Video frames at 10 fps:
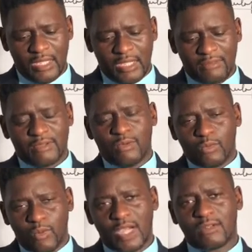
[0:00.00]
if a
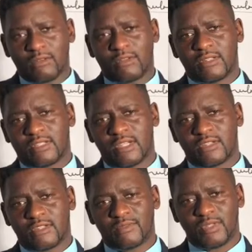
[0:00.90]
wide
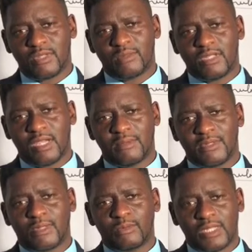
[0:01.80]
cross-section of the human
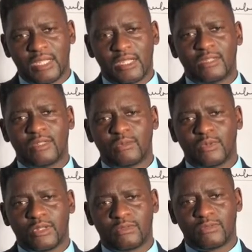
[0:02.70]
capital within the
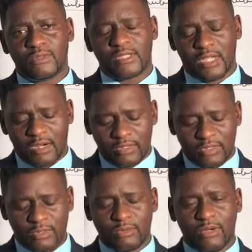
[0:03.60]
workforce are
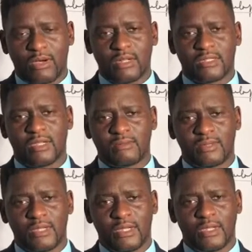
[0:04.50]
so caught up
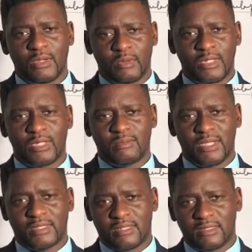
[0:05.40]
with their
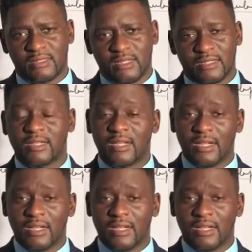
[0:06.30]
basic needs.